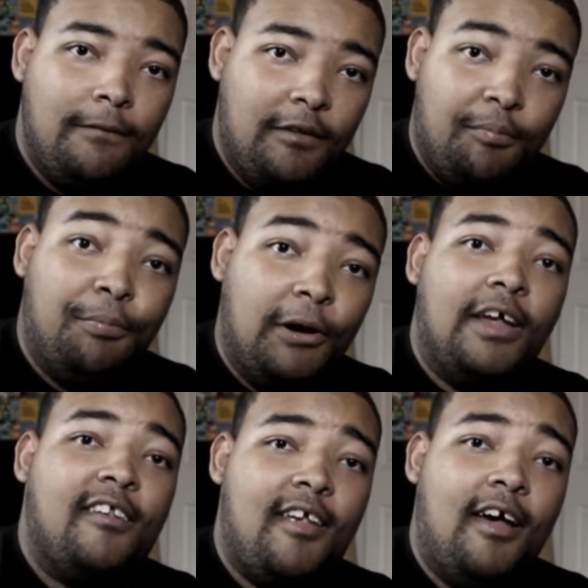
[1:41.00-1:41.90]
9 that
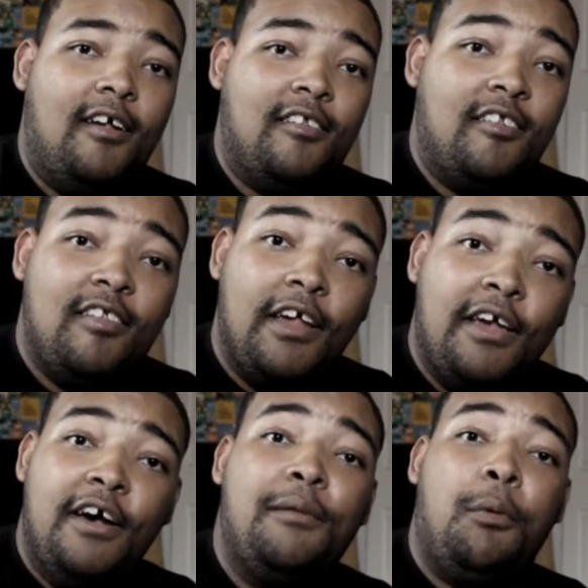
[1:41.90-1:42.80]
got scrapped.
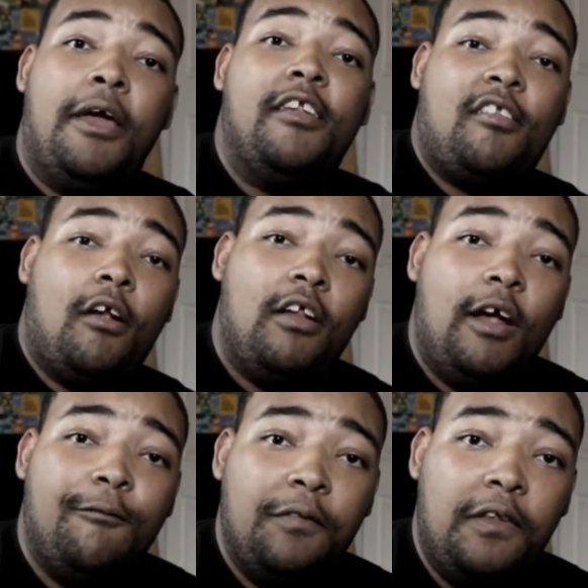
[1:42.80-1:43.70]
But
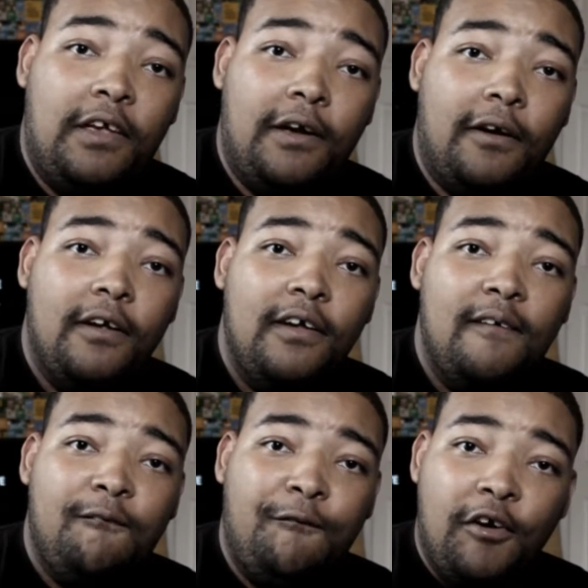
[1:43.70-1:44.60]

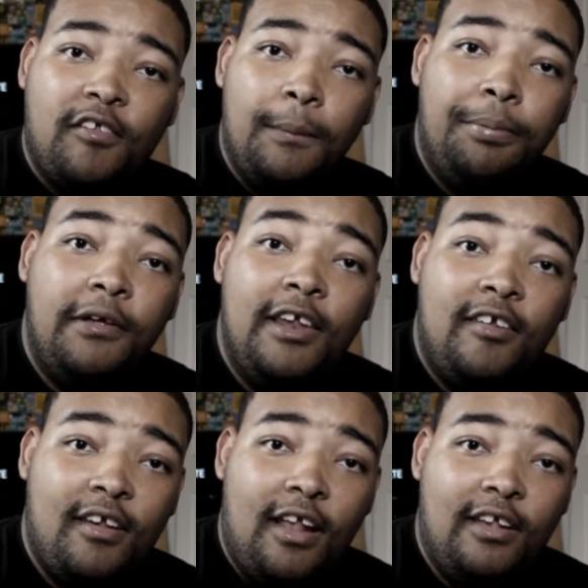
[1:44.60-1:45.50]
that thing at the
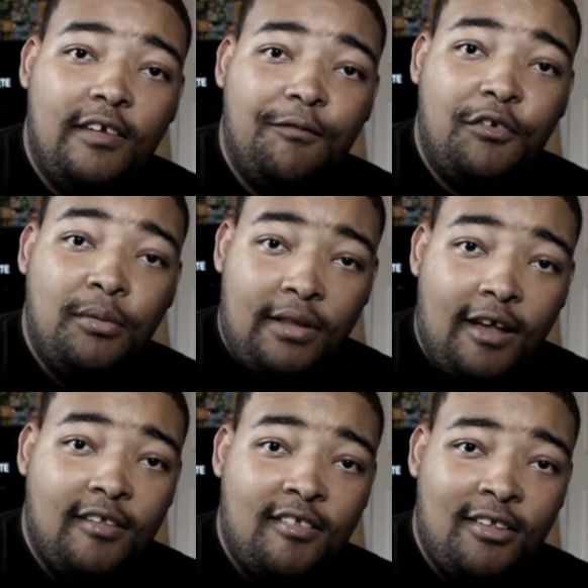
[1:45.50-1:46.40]
ending, I went through a lot of
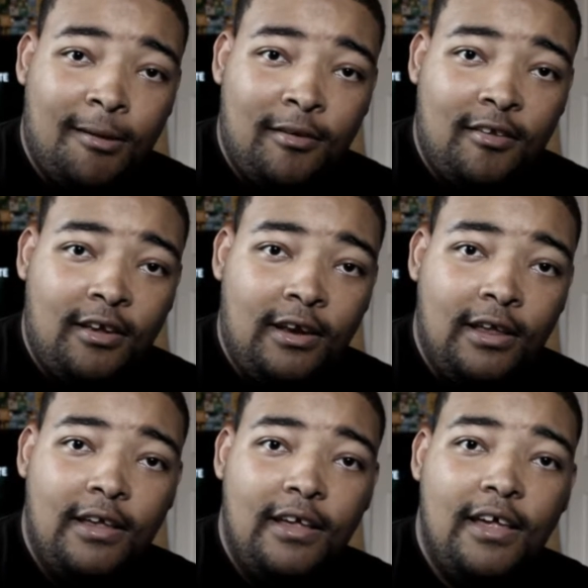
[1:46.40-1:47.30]
footage, and that
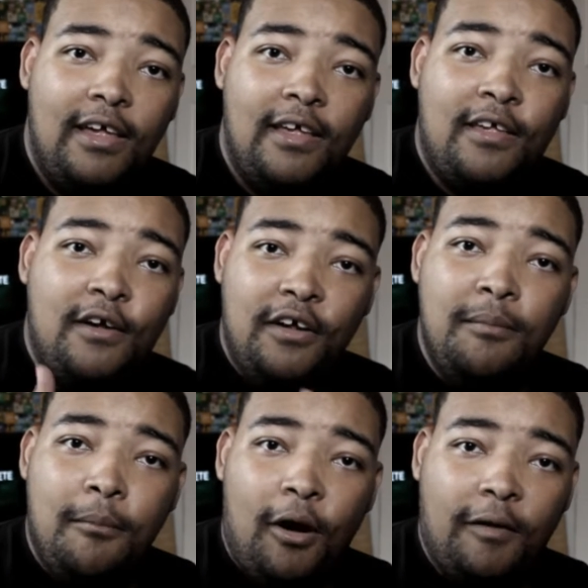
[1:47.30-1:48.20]
was randomly in,
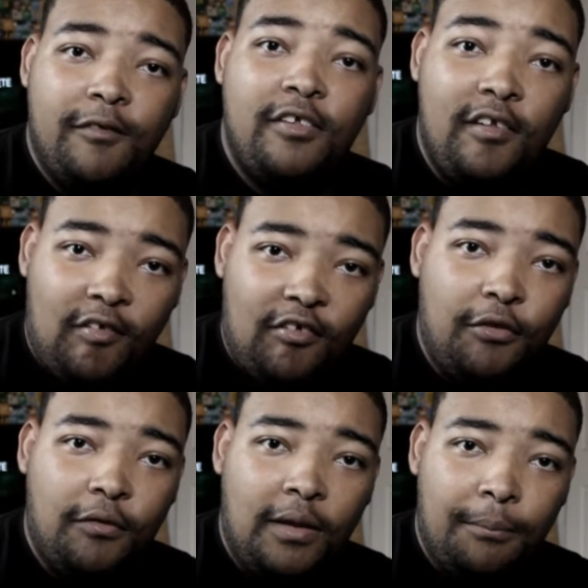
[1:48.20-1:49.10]
like, a folder.
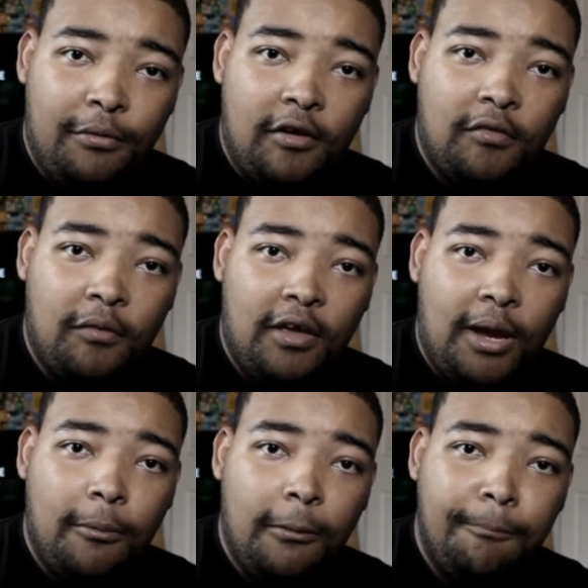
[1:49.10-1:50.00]
And I was
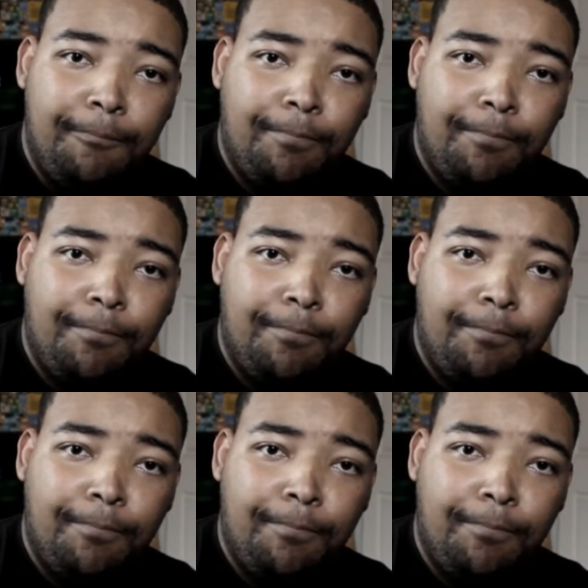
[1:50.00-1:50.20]
like, what